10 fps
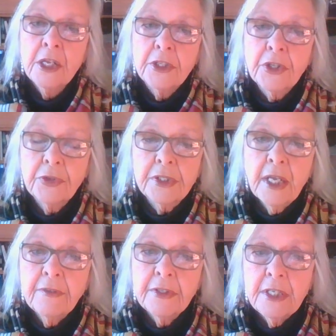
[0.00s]
So the
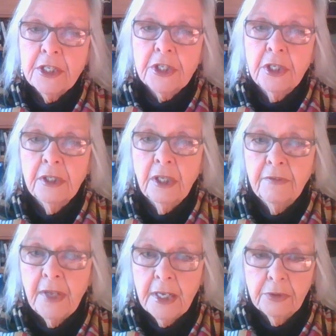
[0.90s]
definition
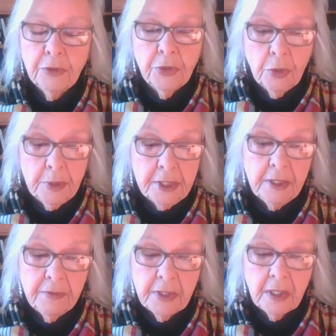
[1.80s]
of
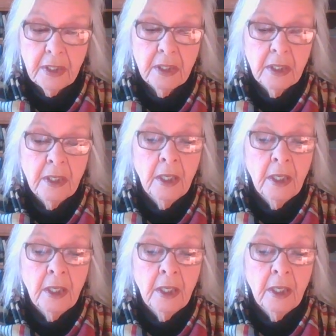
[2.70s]
heteronormativity